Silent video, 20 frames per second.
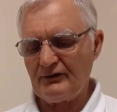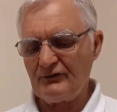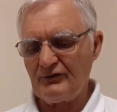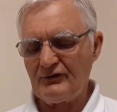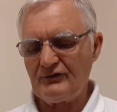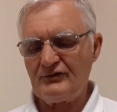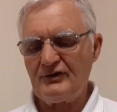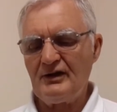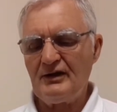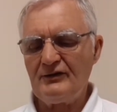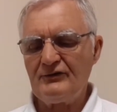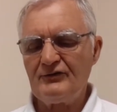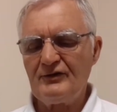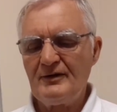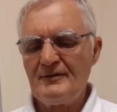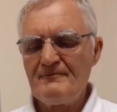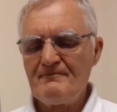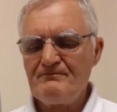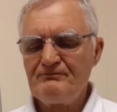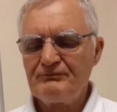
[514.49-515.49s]
It says
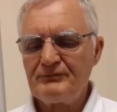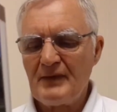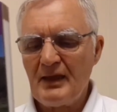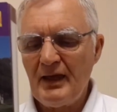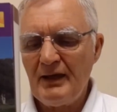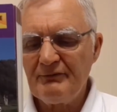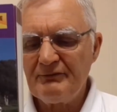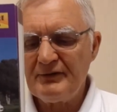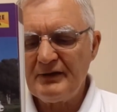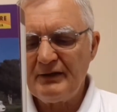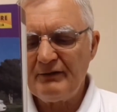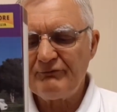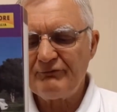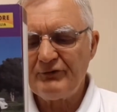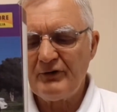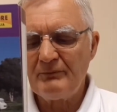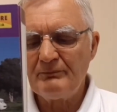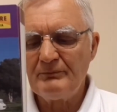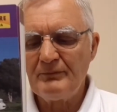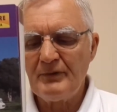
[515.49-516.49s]
everything
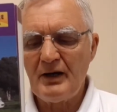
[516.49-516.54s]
from